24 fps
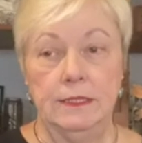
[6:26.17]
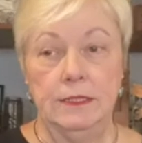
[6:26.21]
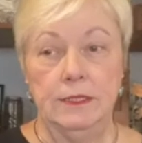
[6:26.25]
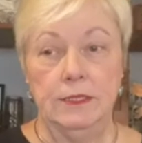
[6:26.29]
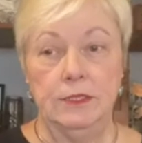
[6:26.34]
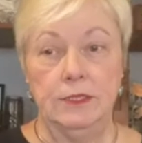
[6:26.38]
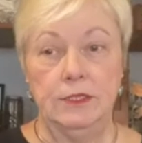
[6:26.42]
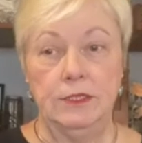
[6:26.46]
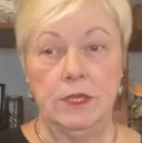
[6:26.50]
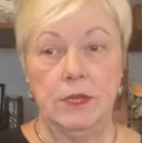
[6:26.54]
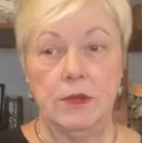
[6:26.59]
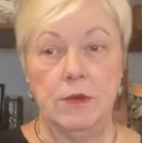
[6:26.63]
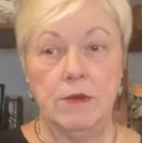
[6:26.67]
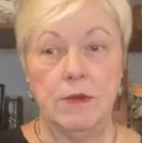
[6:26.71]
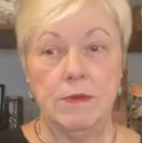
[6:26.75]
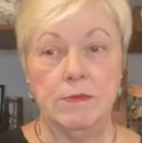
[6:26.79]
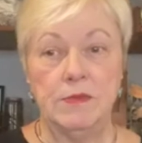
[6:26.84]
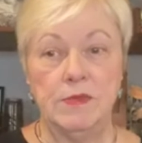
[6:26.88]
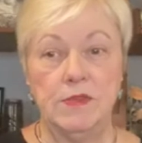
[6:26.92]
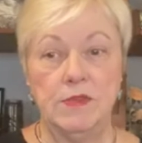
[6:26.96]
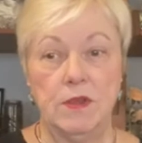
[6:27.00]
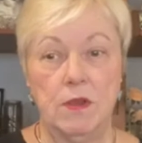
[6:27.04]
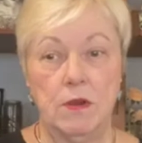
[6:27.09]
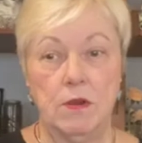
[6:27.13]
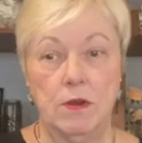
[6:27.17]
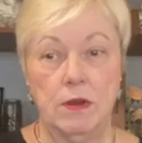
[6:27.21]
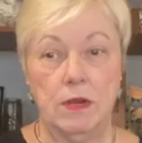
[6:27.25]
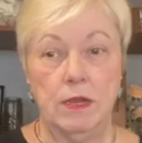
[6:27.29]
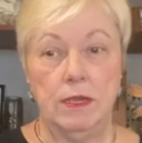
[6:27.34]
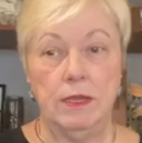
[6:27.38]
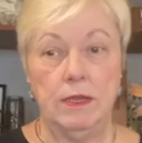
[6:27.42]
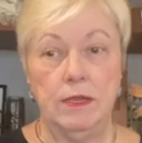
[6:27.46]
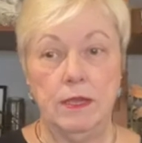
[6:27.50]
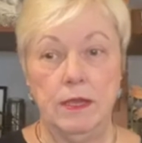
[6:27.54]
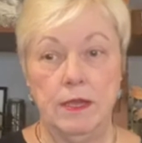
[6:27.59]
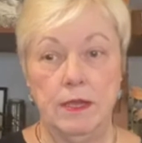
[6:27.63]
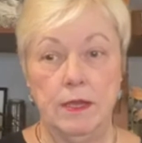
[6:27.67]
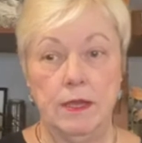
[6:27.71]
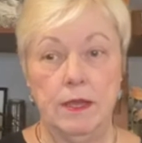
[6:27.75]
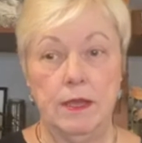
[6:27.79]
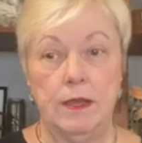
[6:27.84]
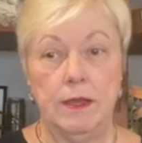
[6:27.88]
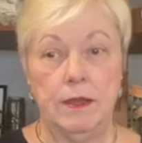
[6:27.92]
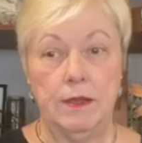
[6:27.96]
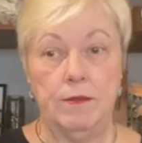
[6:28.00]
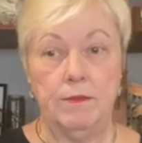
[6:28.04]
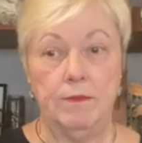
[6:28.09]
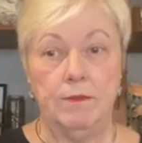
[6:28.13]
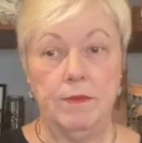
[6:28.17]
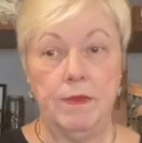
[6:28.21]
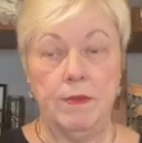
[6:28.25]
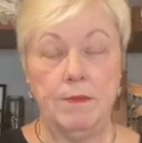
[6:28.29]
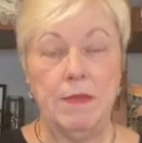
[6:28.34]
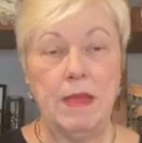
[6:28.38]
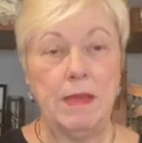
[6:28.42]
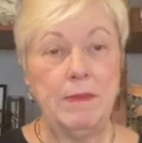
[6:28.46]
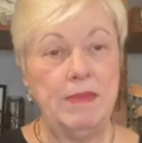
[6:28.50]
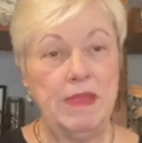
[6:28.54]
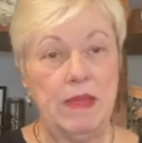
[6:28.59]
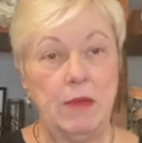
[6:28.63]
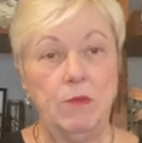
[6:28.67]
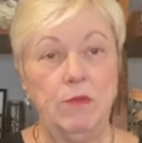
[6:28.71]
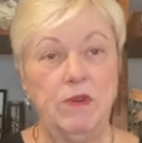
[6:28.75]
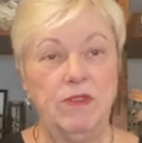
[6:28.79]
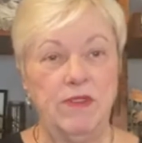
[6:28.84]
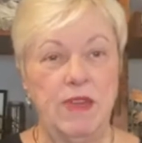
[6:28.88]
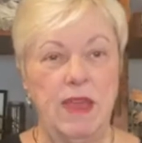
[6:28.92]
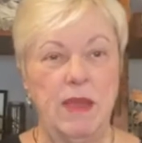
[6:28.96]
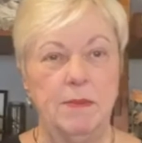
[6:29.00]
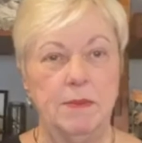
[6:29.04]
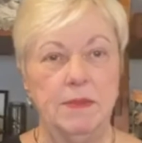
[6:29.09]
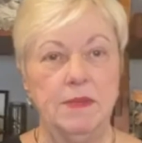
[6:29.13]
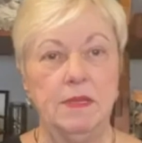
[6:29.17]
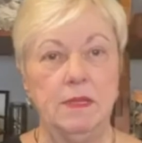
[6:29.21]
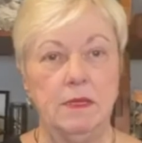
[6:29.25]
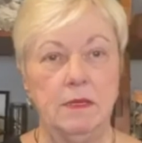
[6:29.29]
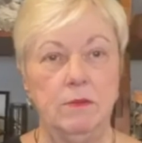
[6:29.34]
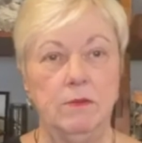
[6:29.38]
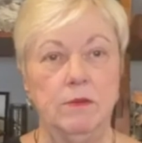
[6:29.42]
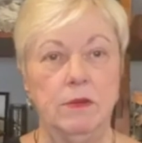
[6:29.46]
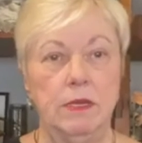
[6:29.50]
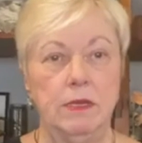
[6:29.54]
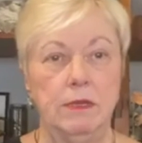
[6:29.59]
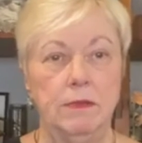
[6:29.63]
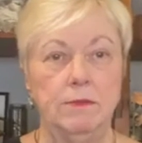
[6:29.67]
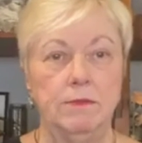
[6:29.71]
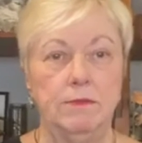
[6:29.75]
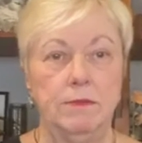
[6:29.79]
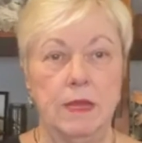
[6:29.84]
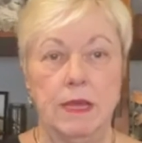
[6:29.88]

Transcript: So I'm sorry, maybe that would have happened anyway,